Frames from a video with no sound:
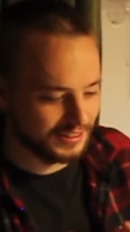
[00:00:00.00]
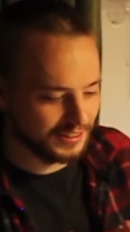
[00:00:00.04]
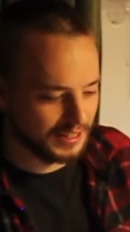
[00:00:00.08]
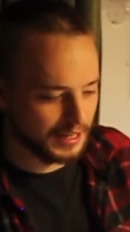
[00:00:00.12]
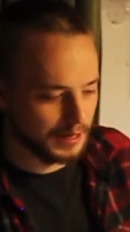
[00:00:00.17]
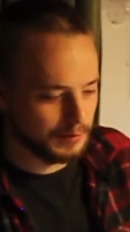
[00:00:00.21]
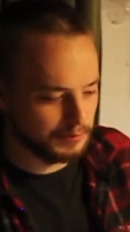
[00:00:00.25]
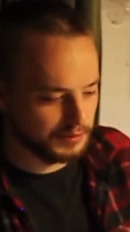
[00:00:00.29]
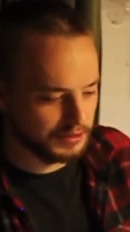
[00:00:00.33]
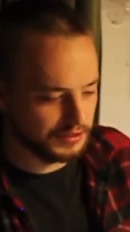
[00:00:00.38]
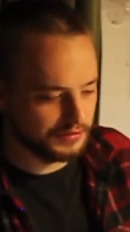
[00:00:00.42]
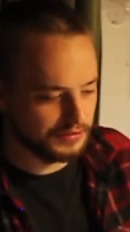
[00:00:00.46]
an
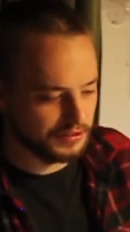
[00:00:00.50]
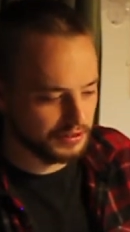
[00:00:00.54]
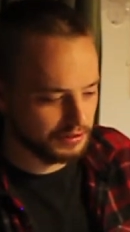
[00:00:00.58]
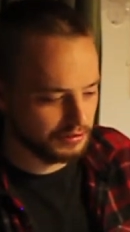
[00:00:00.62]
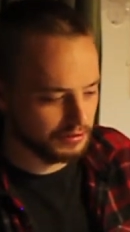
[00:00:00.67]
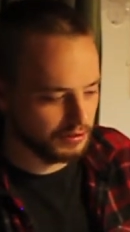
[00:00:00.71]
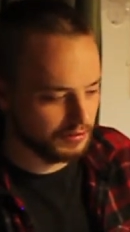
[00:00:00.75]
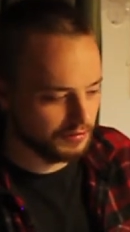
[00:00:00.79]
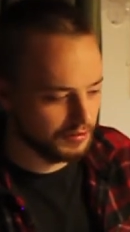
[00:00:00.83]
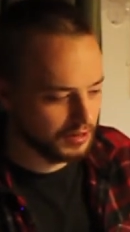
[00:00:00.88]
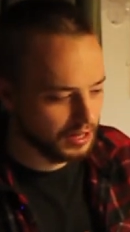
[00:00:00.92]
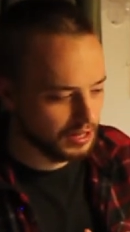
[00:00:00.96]
atmosphere
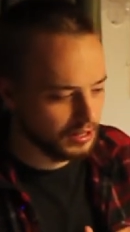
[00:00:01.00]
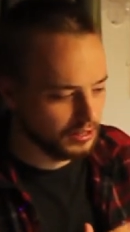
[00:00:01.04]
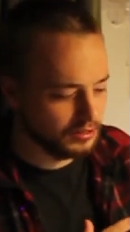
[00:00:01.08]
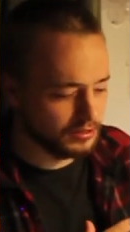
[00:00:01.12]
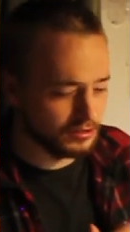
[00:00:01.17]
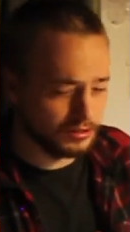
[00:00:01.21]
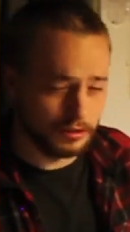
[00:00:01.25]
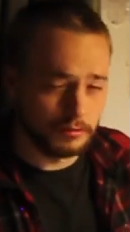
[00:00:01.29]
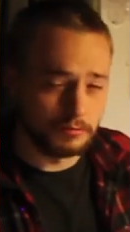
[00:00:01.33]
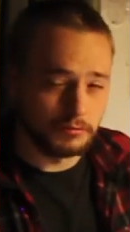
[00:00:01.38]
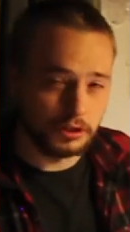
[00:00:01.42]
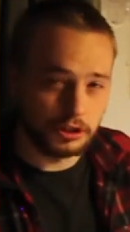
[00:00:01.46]
of
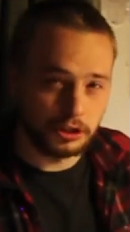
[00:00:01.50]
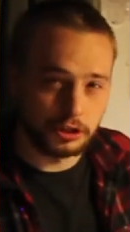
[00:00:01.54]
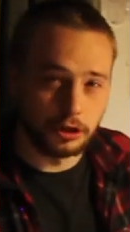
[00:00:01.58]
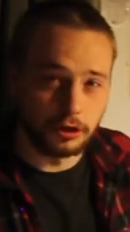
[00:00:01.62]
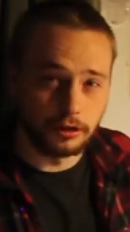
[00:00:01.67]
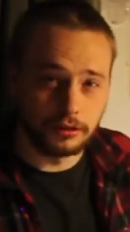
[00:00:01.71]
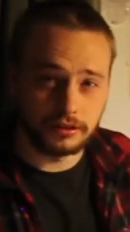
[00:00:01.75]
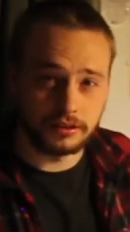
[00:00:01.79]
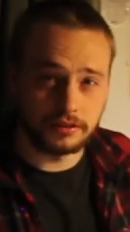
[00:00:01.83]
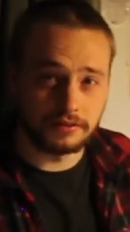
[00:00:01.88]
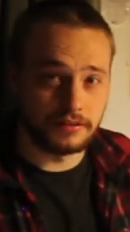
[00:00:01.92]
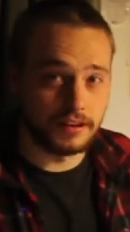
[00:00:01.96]
some
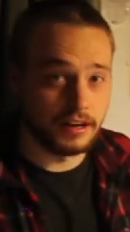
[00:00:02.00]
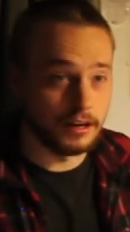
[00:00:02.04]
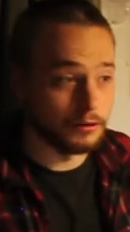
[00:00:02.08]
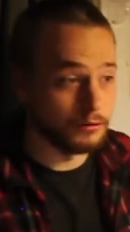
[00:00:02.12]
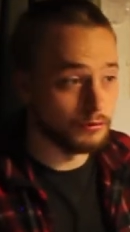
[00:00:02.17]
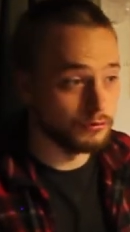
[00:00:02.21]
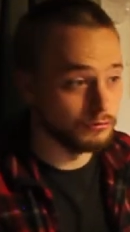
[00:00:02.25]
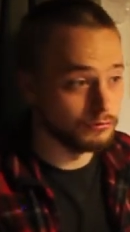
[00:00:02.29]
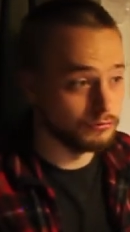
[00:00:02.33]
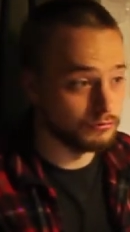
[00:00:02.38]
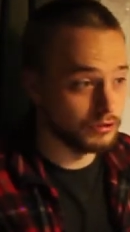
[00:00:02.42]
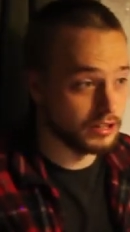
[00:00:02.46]
shots felt
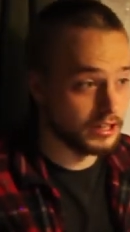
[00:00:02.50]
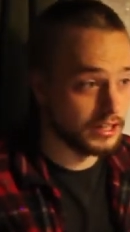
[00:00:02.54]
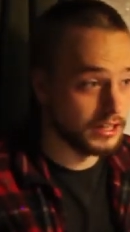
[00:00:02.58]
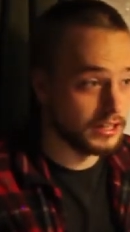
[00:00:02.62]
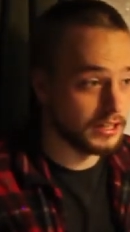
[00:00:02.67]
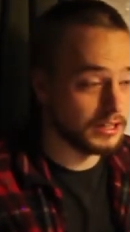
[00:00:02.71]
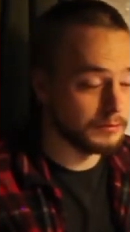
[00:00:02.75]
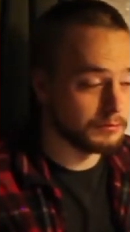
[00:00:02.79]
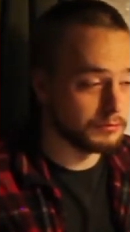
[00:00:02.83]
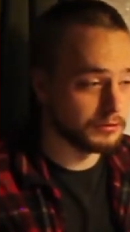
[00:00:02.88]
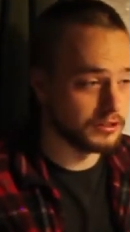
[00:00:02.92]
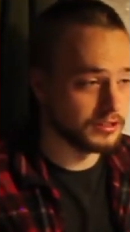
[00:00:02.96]

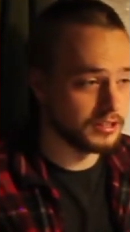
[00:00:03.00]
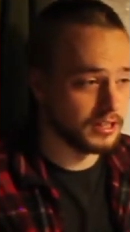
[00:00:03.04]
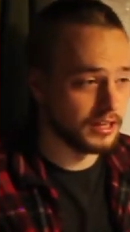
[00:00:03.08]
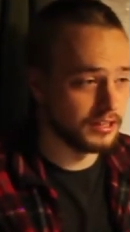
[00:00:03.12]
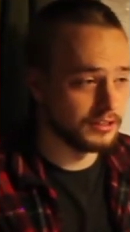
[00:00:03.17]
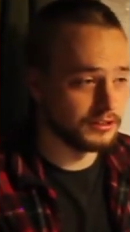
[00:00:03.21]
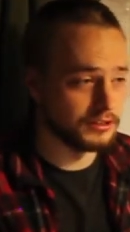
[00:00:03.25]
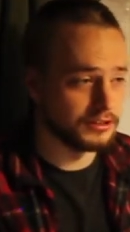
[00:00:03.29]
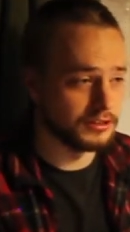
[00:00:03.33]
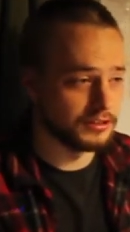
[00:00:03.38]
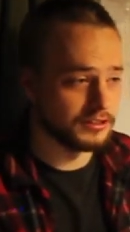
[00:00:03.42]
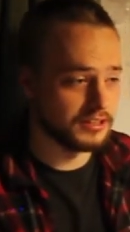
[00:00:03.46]
really
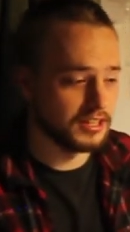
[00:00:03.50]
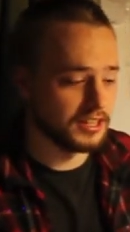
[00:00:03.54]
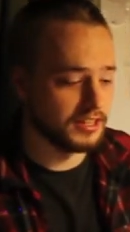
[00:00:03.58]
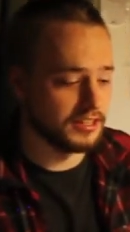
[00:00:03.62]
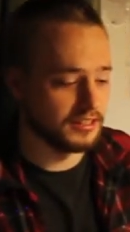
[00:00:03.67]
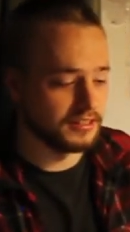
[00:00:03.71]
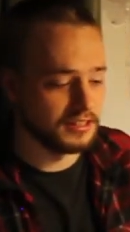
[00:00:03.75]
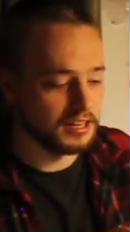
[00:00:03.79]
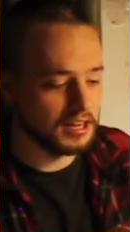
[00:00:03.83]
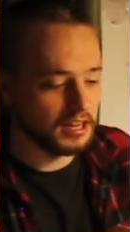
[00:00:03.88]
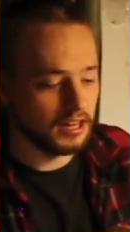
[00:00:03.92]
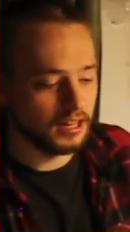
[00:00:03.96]
pretentious,
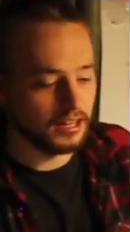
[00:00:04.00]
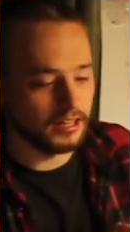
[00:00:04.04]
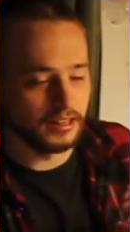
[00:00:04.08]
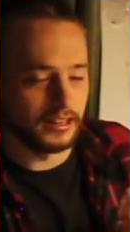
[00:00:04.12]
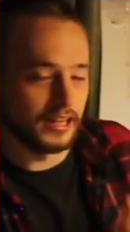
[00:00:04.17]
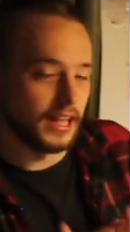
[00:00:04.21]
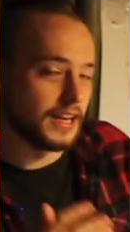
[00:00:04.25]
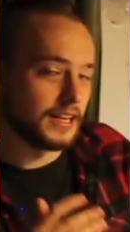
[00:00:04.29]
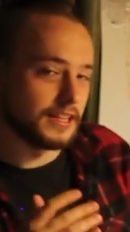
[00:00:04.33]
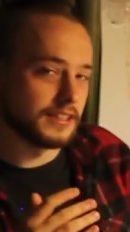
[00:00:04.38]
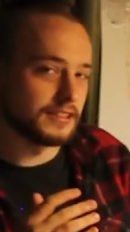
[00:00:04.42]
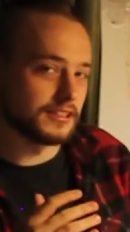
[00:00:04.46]
his
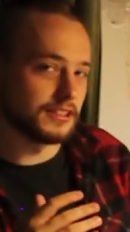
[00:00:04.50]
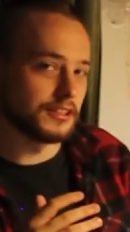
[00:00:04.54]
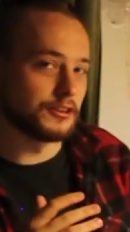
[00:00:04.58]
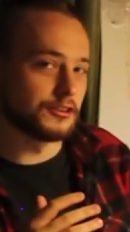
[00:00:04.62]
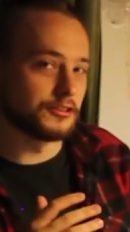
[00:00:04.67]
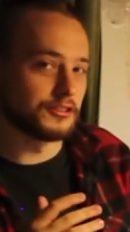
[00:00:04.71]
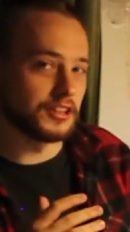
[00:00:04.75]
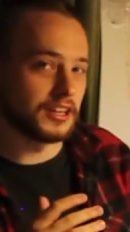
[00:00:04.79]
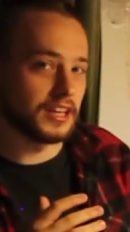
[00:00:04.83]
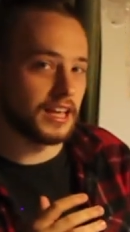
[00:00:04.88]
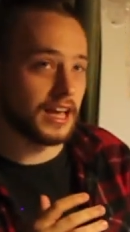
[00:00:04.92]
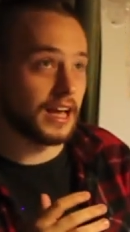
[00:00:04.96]
lazing
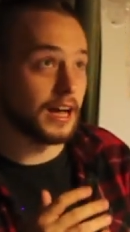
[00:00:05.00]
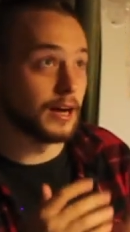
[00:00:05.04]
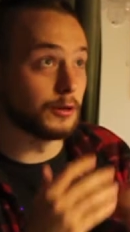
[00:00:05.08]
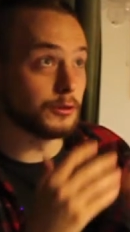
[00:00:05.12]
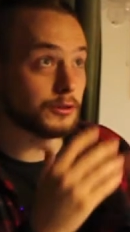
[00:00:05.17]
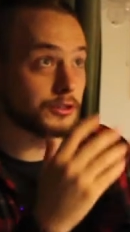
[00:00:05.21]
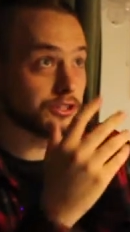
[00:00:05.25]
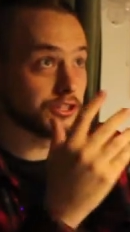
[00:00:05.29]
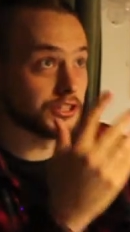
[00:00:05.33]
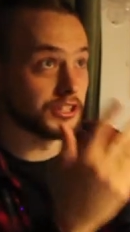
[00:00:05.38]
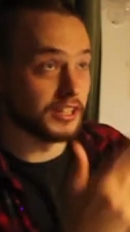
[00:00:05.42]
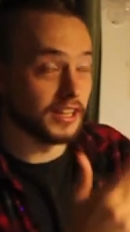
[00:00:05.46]
on the
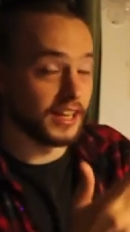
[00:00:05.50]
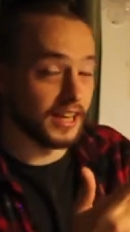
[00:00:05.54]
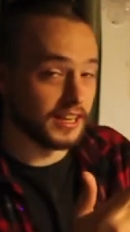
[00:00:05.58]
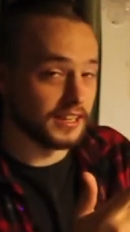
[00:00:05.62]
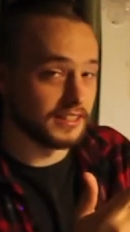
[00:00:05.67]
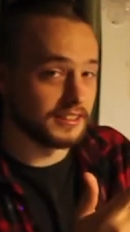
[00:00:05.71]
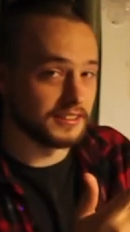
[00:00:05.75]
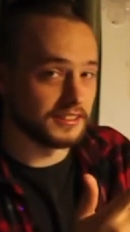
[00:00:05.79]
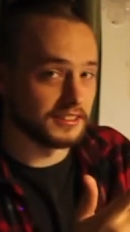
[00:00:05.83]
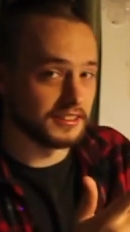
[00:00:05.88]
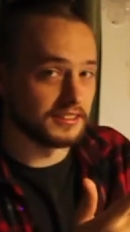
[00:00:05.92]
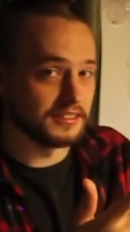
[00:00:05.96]
couch and
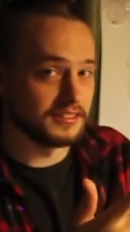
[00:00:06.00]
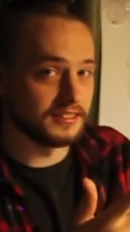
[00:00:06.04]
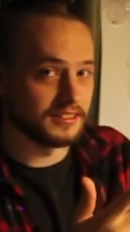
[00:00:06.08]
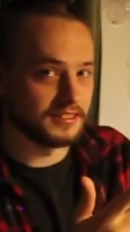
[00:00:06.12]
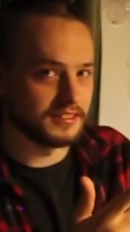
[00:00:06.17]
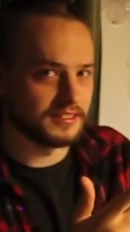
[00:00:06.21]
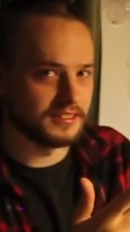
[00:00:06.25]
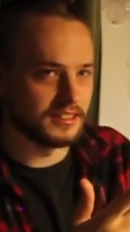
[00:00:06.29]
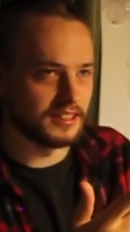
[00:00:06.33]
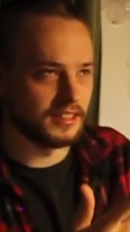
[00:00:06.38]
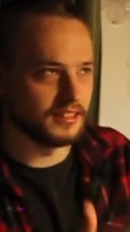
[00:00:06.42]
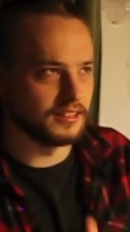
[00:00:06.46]
gazing at the
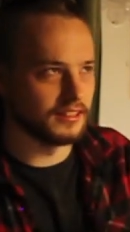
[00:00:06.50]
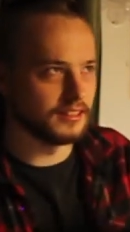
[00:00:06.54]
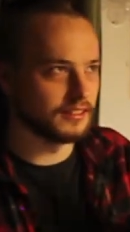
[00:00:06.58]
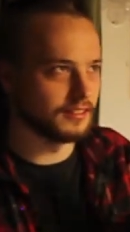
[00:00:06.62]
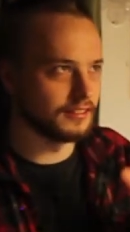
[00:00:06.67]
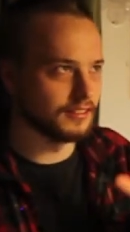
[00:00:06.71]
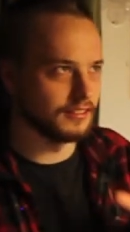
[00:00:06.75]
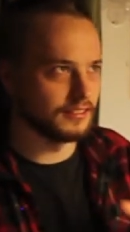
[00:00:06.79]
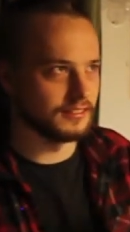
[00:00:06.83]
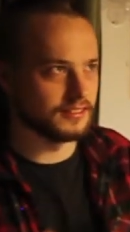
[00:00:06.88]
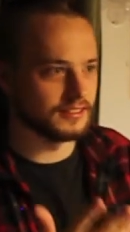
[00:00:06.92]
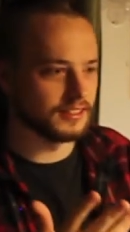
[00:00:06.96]
ceiling
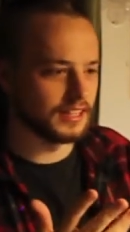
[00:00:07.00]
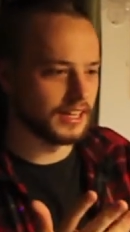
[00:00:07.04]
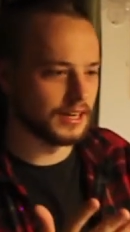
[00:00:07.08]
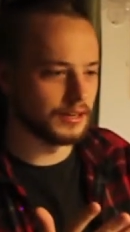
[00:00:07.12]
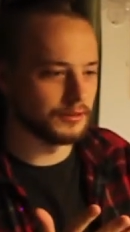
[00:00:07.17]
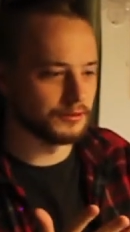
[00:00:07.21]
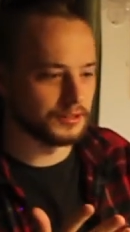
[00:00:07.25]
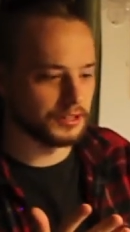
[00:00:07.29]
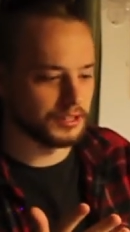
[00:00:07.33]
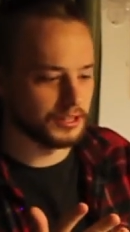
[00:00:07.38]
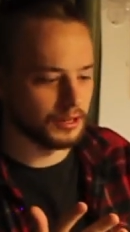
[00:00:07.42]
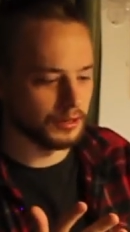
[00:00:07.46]
that's now
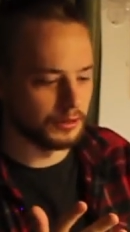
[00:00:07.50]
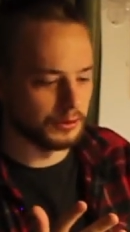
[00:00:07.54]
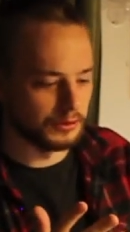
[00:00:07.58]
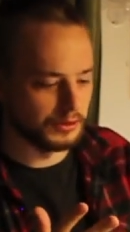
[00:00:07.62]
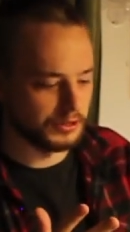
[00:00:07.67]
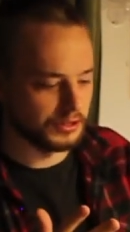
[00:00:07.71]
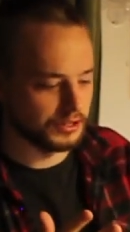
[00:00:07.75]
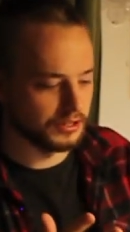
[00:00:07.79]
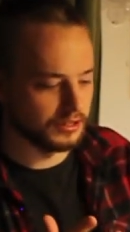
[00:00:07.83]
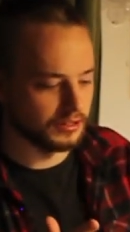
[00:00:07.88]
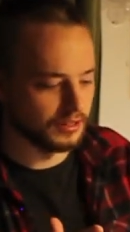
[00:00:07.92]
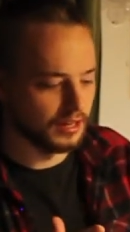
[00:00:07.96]
the
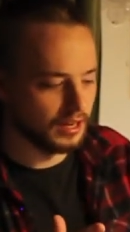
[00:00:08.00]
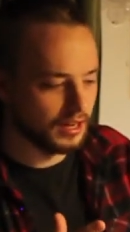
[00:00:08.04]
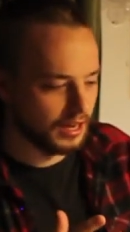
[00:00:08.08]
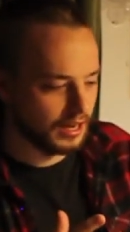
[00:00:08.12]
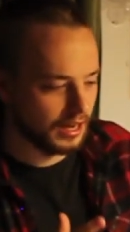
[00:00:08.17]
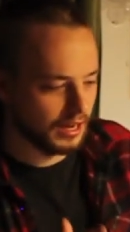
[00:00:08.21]
ocean.